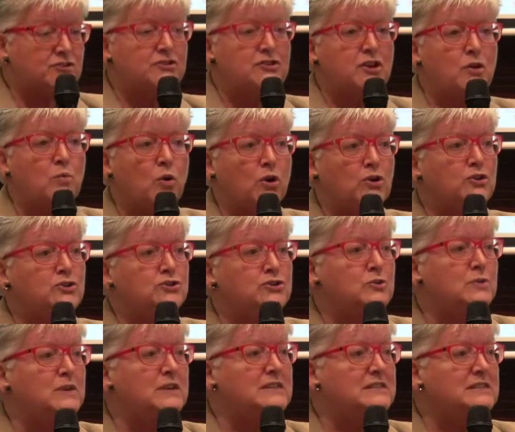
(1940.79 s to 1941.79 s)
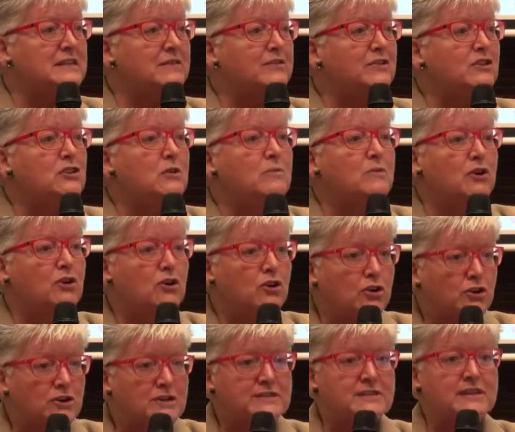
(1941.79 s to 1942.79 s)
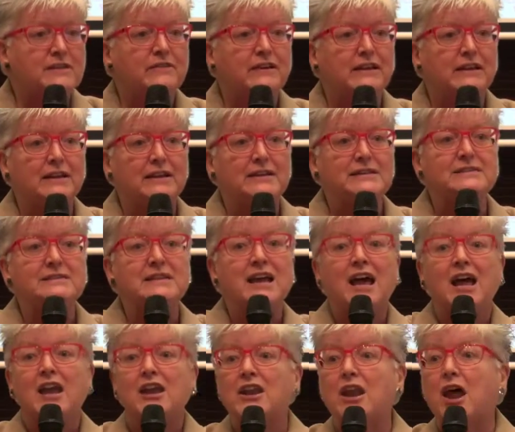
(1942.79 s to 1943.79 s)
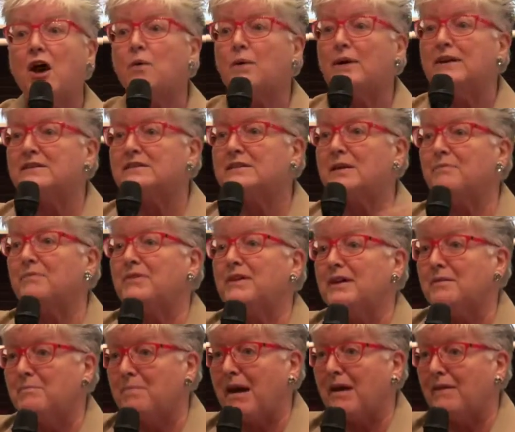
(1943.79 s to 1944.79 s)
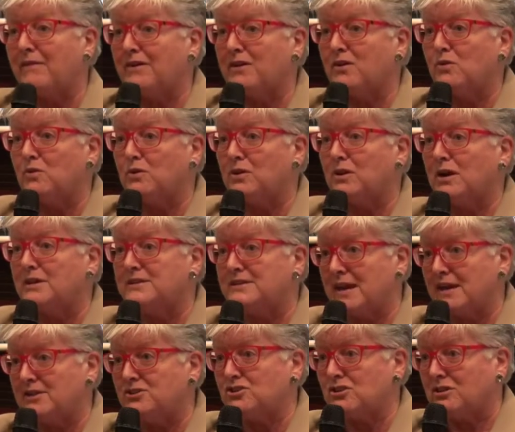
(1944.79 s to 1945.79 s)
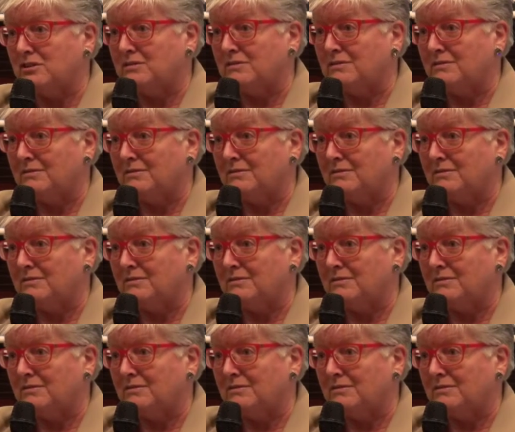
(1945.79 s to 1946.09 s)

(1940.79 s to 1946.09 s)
So what you're doing is giving them the courtesy of at least knowing something about the organisation.